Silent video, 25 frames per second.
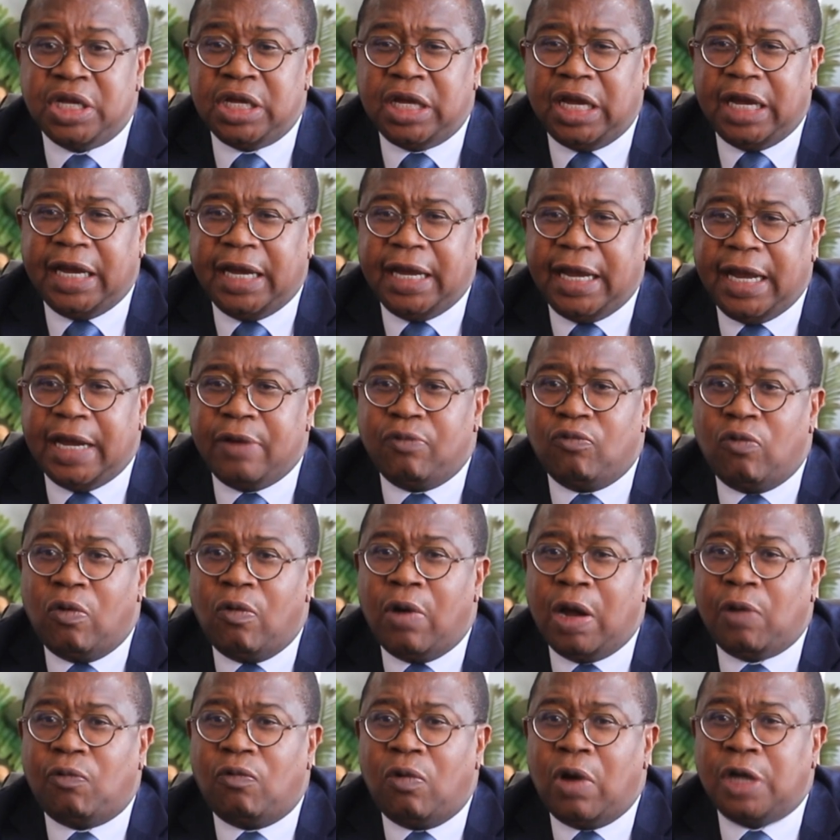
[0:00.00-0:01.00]
And we
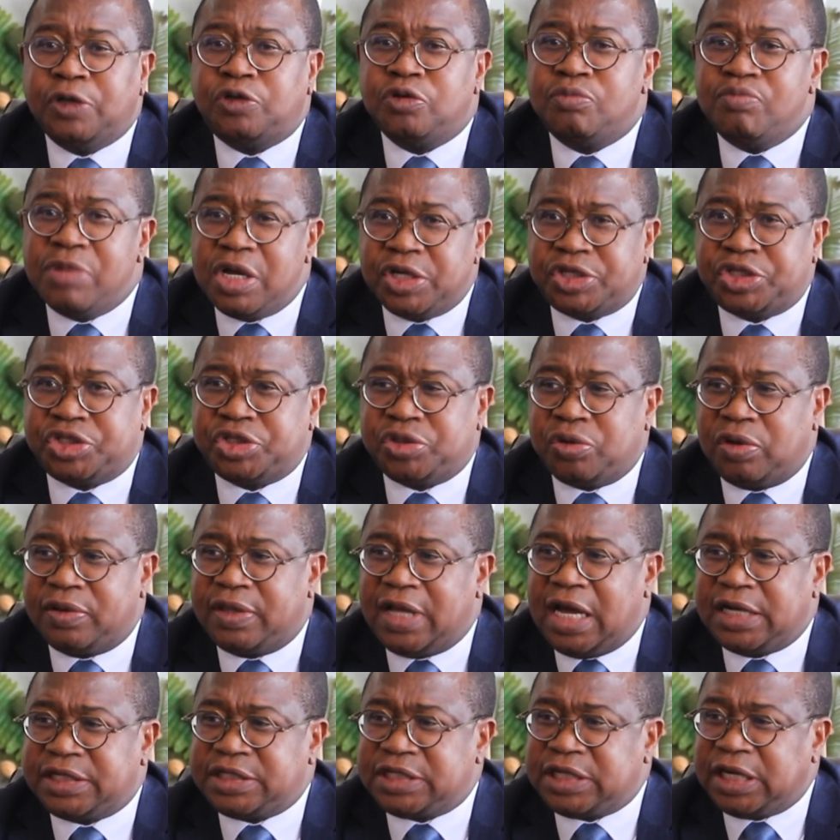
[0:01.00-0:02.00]
want to make sure
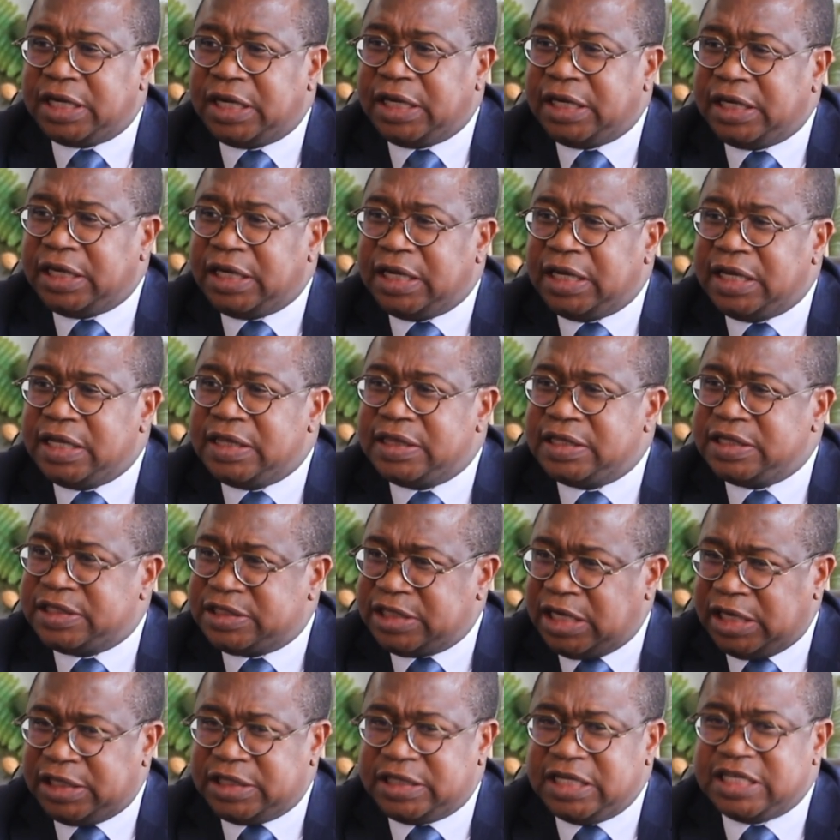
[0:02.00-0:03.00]
that the
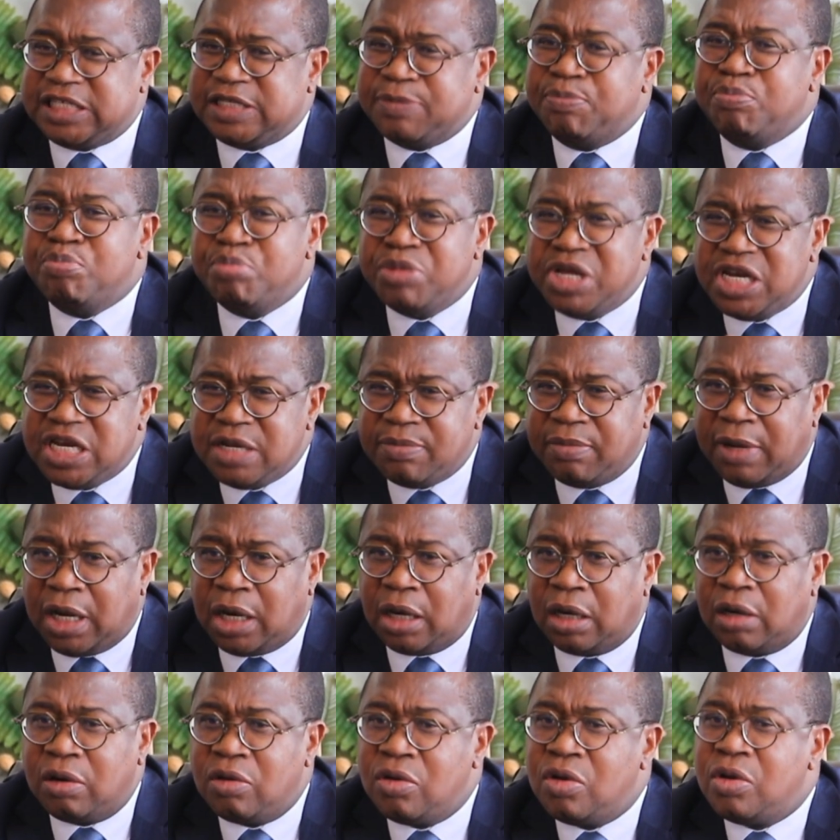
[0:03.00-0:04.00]
debt is
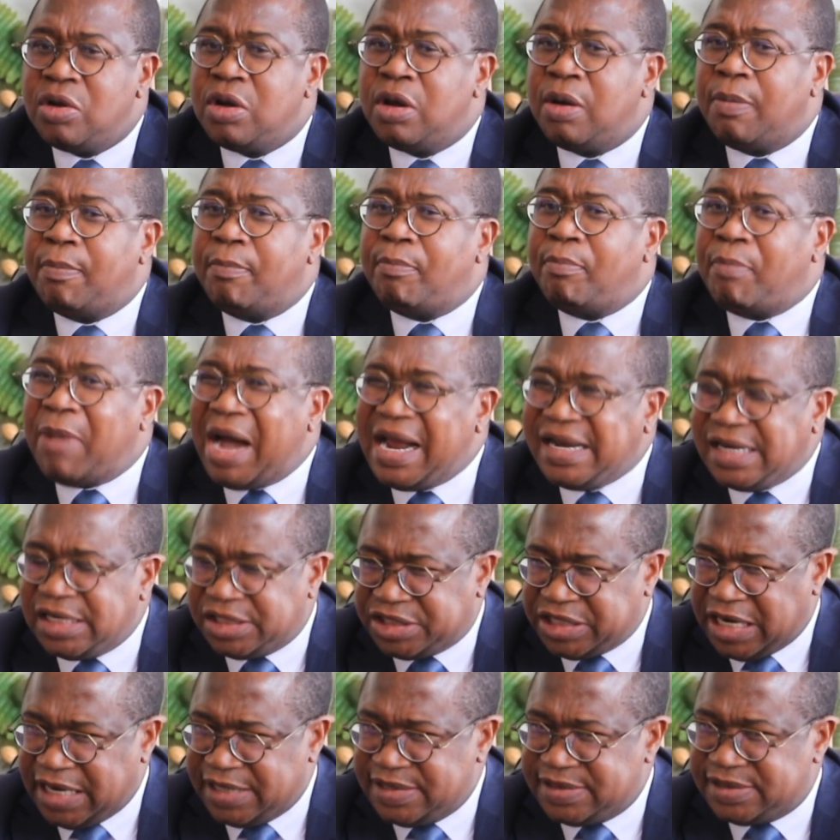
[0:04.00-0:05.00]
minimal
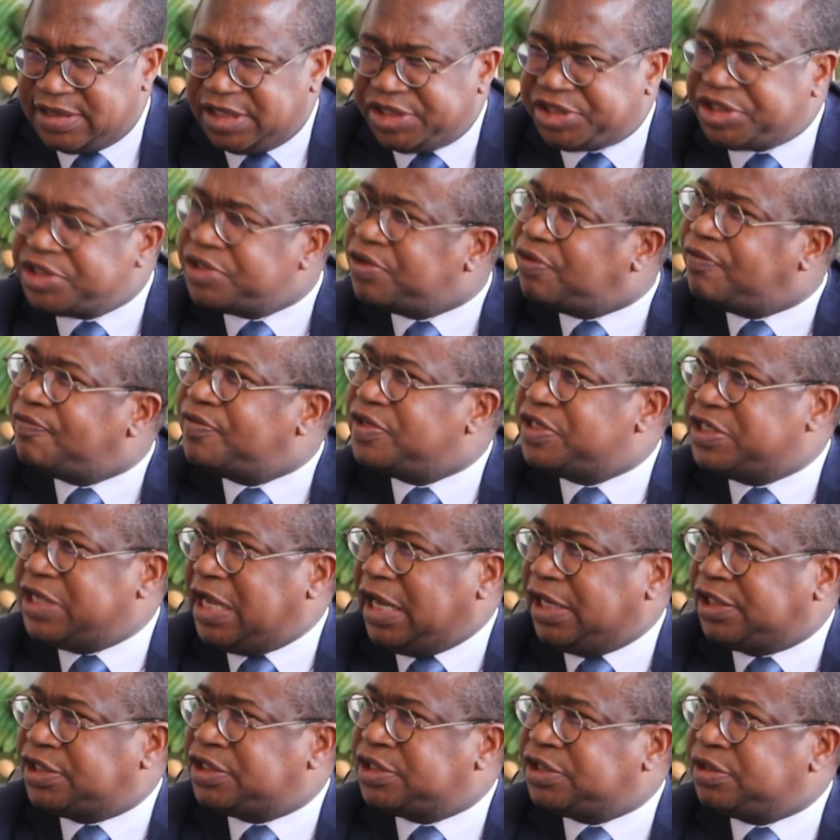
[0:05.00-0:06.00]
monetization of the
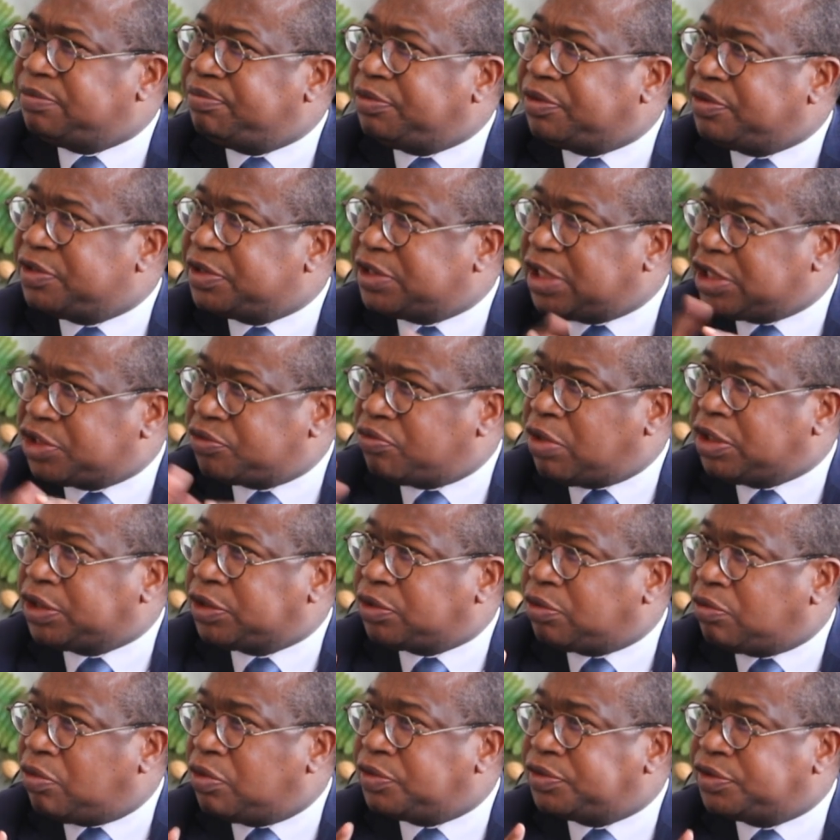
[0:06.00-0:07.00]
debt, because that's what
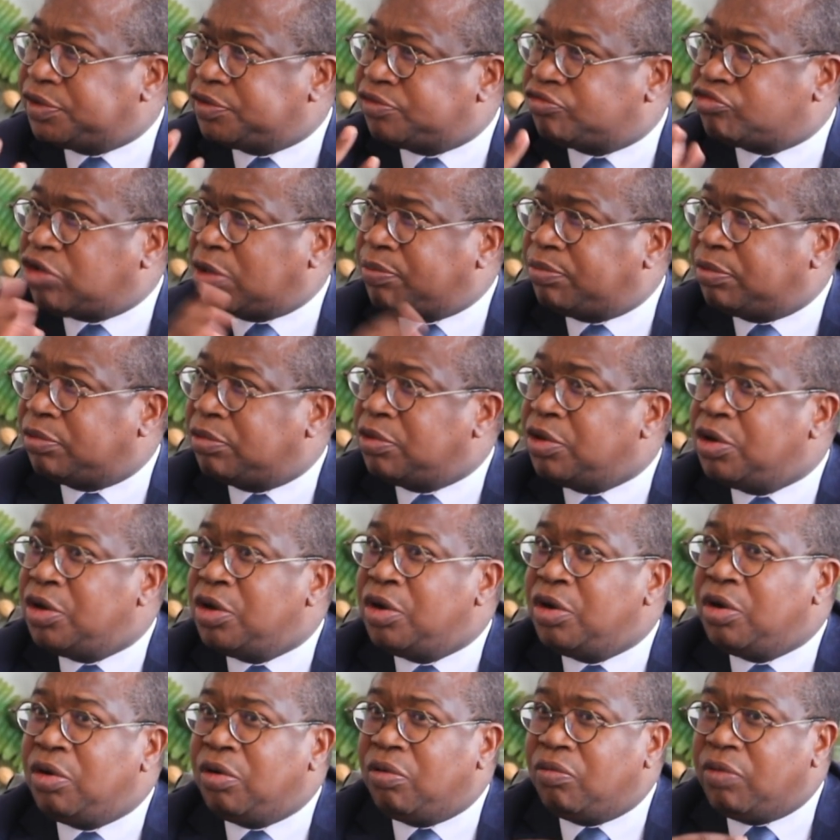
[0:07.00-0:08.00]
causes trouble.
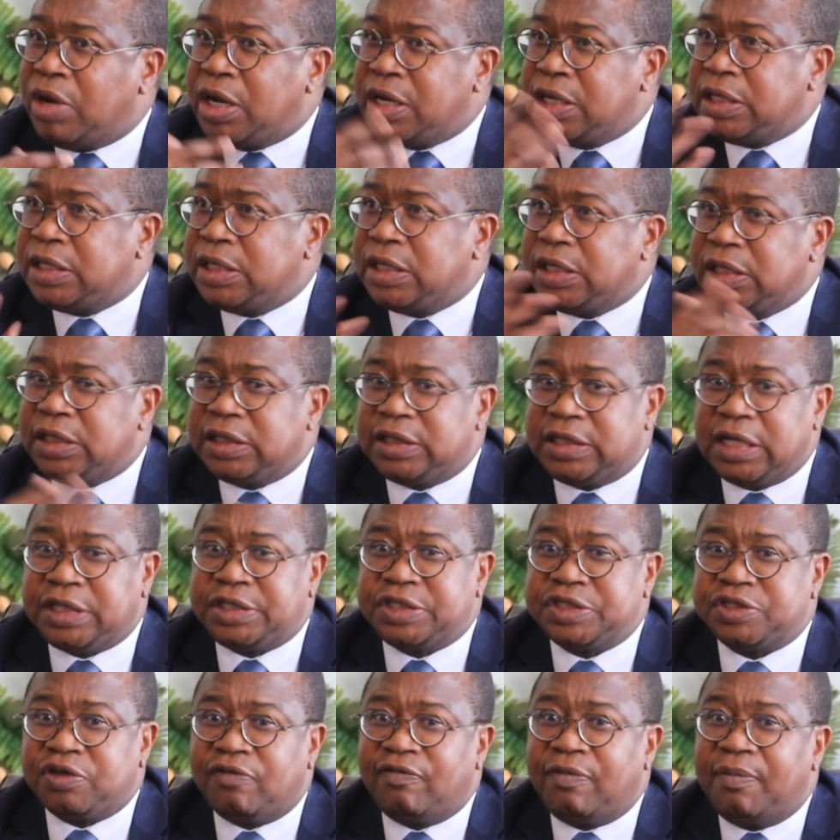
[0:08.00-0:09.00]
When the debt
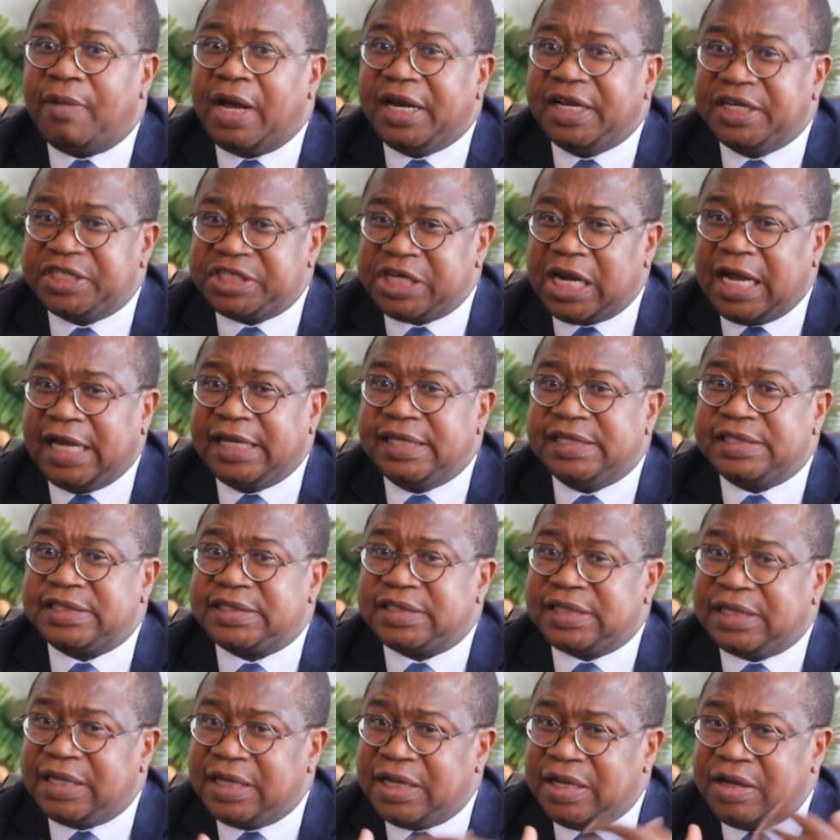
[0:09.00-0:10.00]
is all monetized,
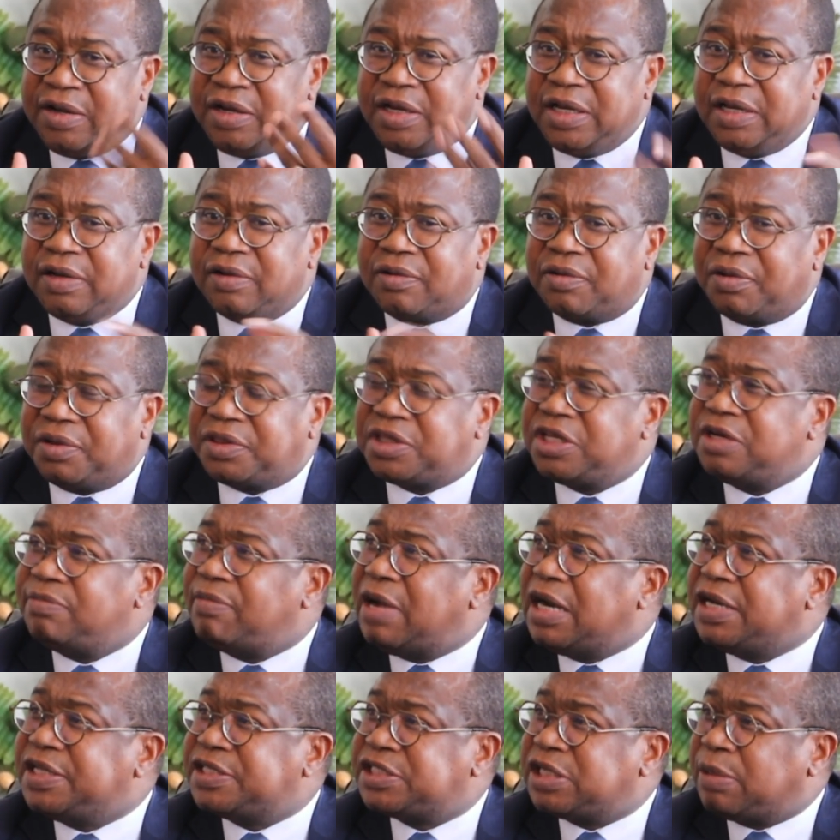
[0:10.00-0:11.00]
the growth in
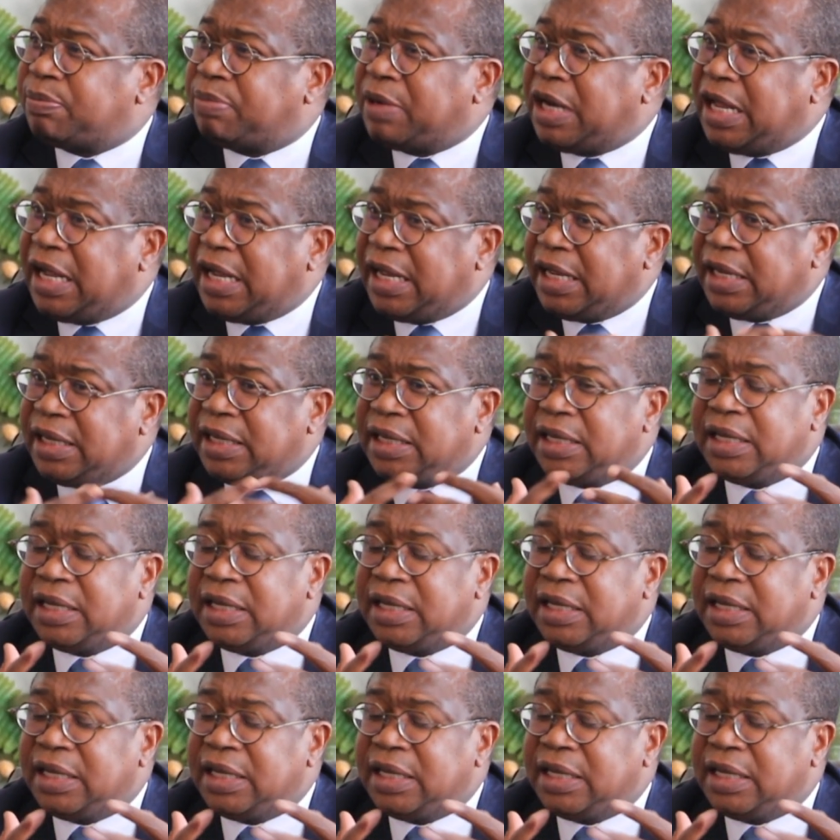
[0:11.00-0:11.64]
money supply,